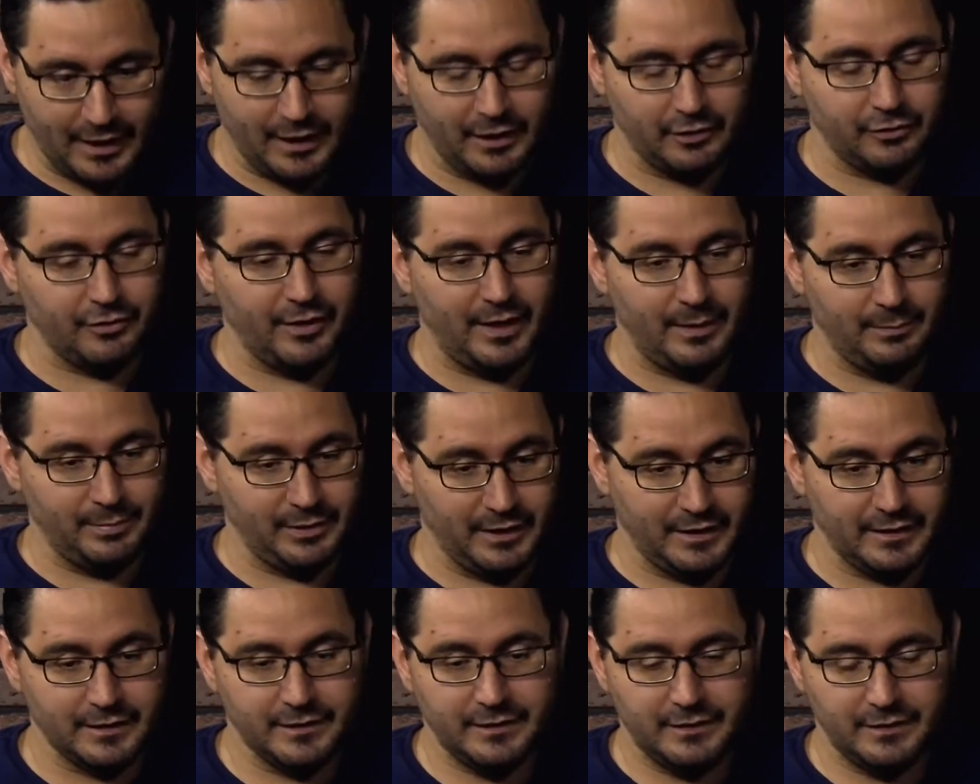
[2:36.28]
Great
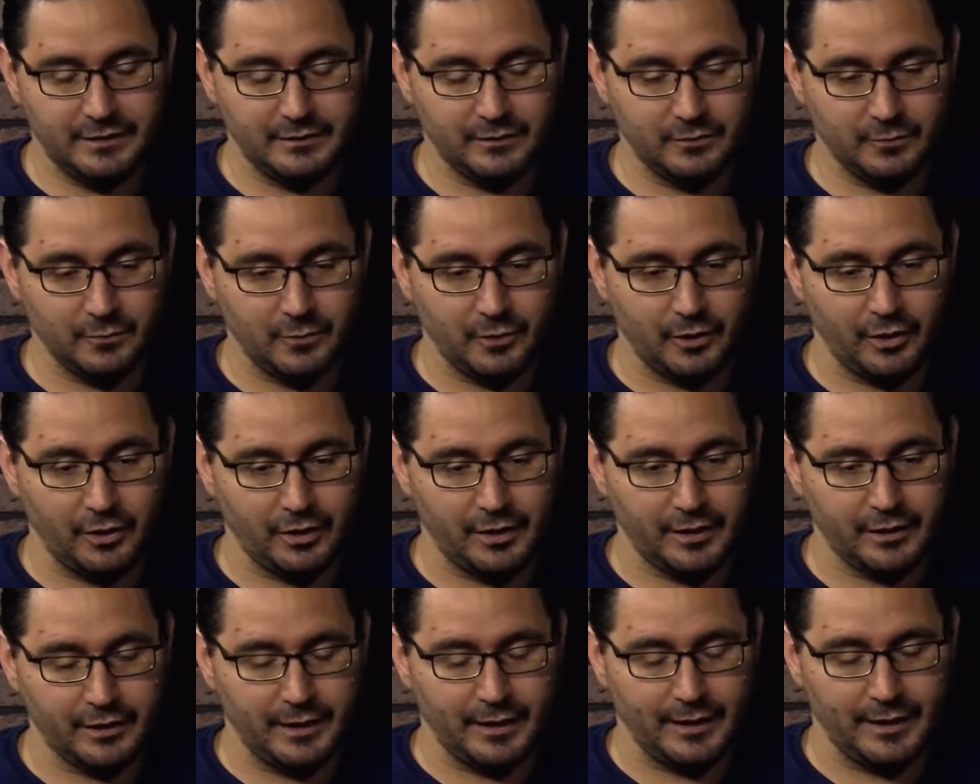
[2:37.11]
place to
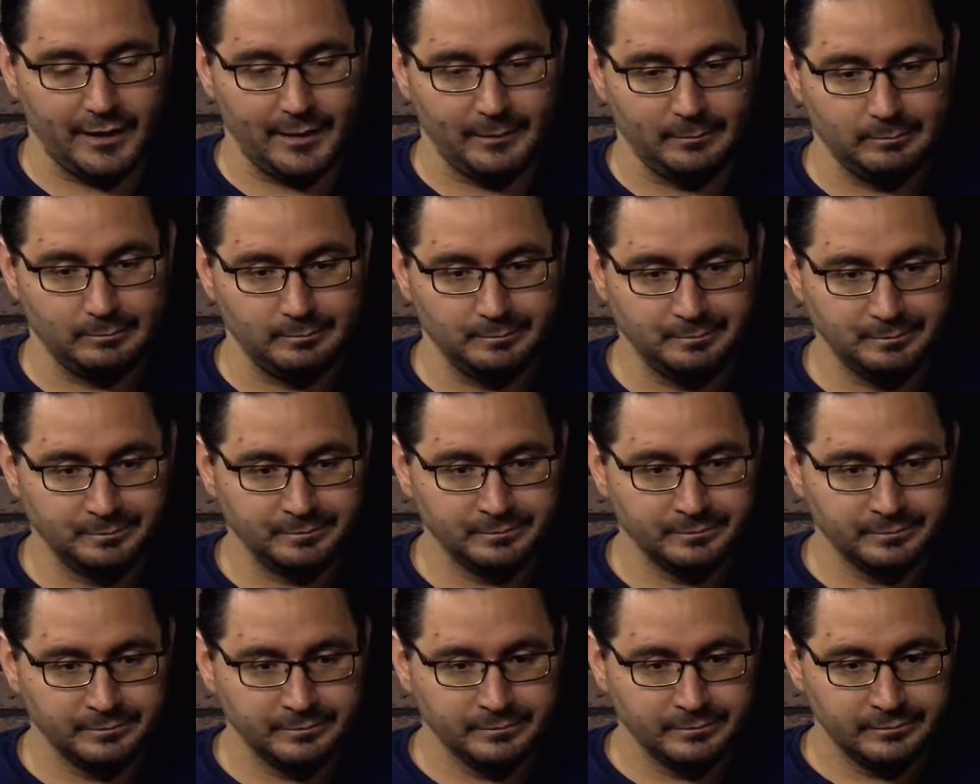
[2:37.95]
work.
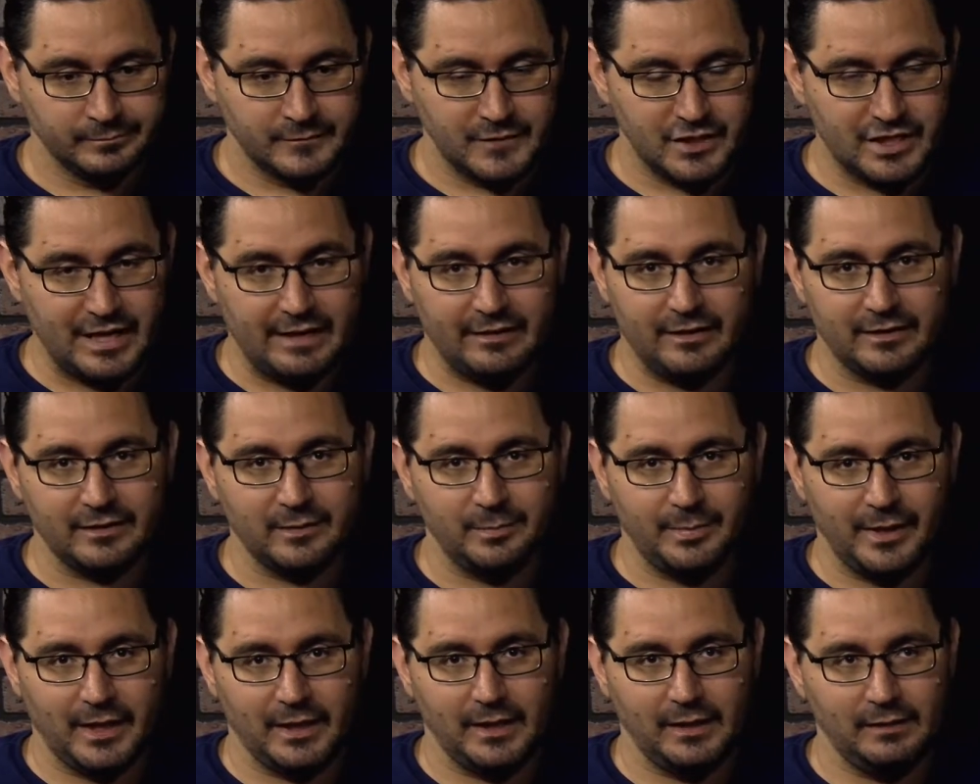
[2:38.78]
Shout out to
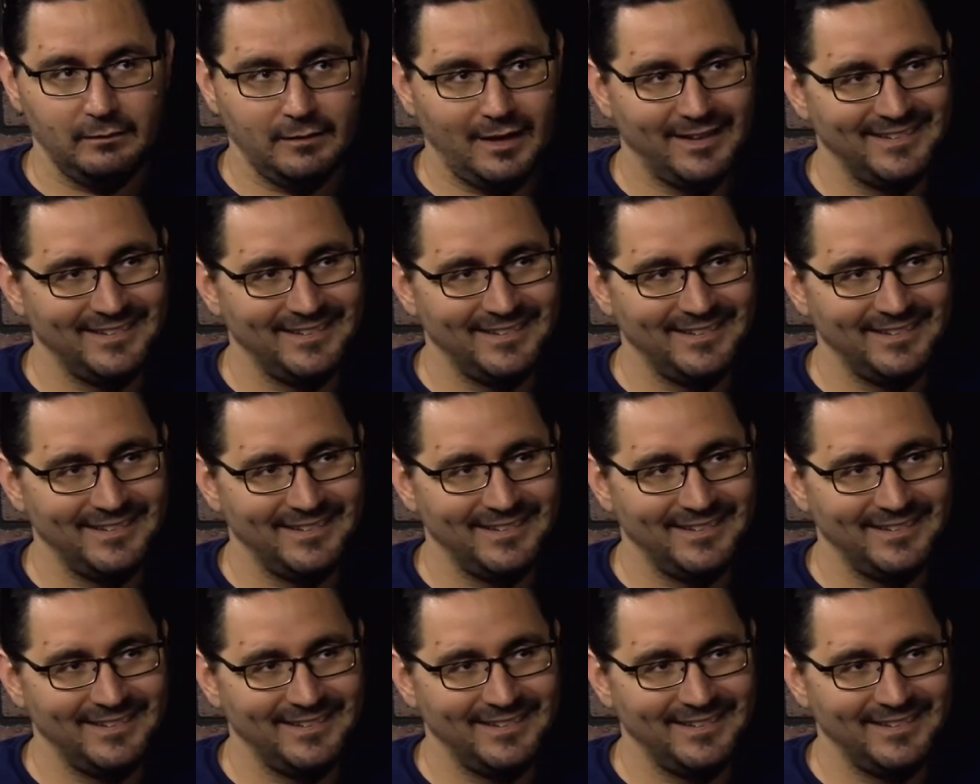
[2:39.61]
Peggy,